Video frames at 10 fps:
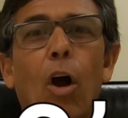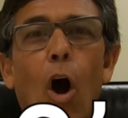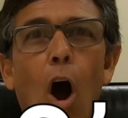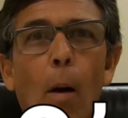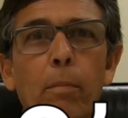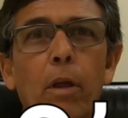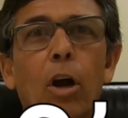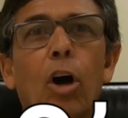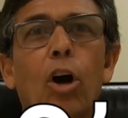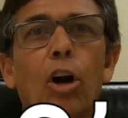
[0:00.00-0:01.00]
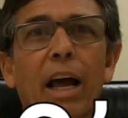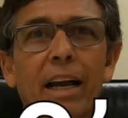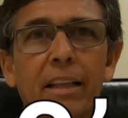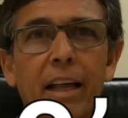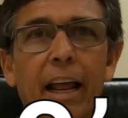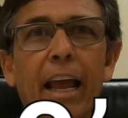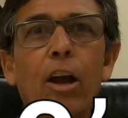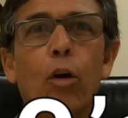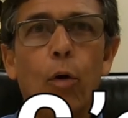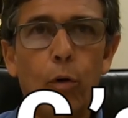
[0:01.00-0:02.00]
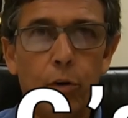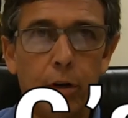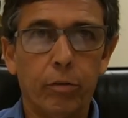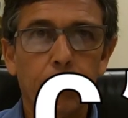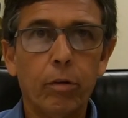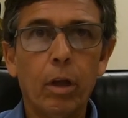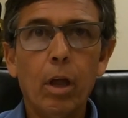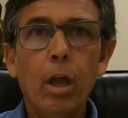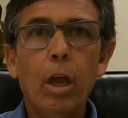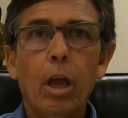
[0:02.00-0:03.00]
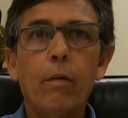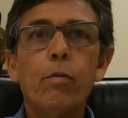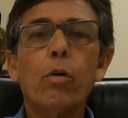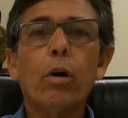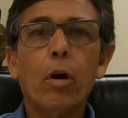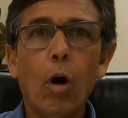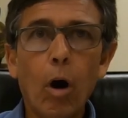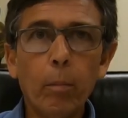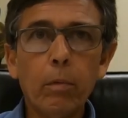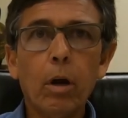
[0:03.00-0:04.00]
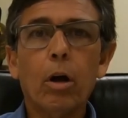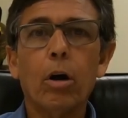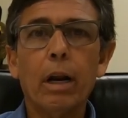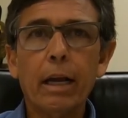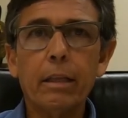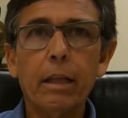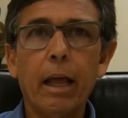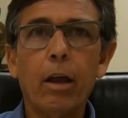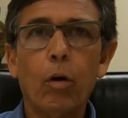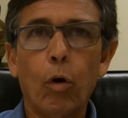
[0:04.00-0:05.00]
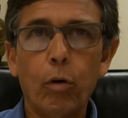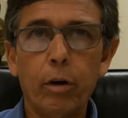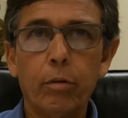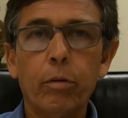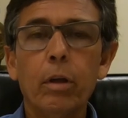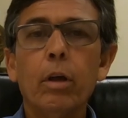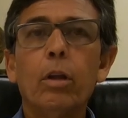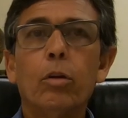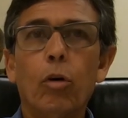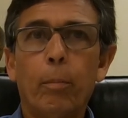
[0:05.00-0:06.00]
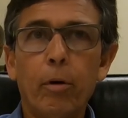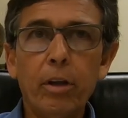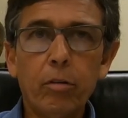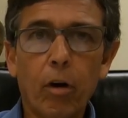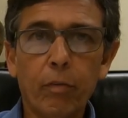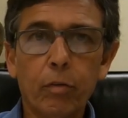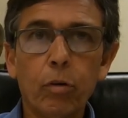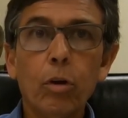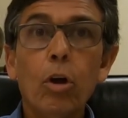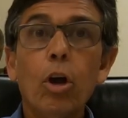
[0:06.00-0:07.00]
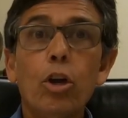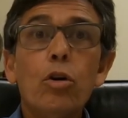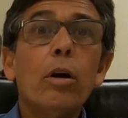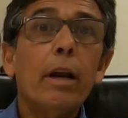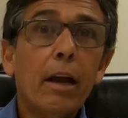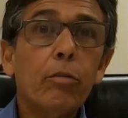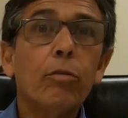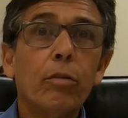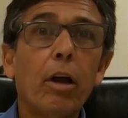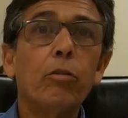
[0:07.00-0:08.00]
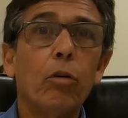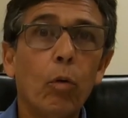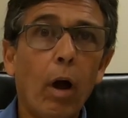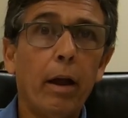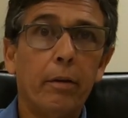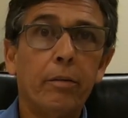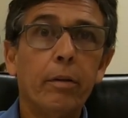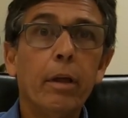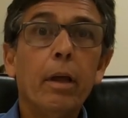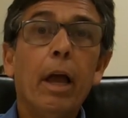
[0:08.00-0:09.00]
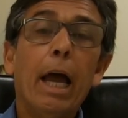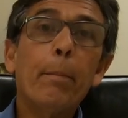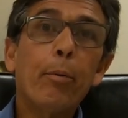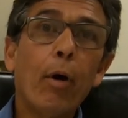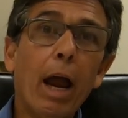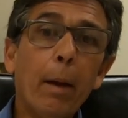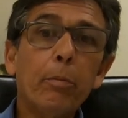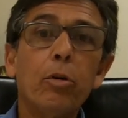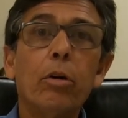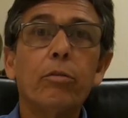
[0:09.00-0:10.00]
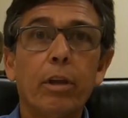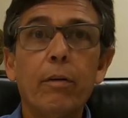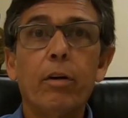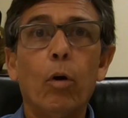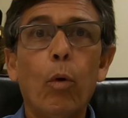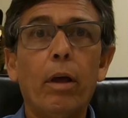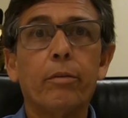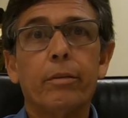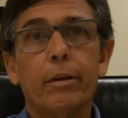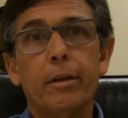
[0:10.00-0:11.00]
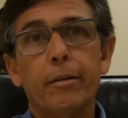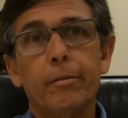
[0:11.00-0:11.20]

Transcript: calm, collected, and courteous. If you're calm, collected, and courteous to a police officer, you can exercise your rights and perhaps you can save an arrest.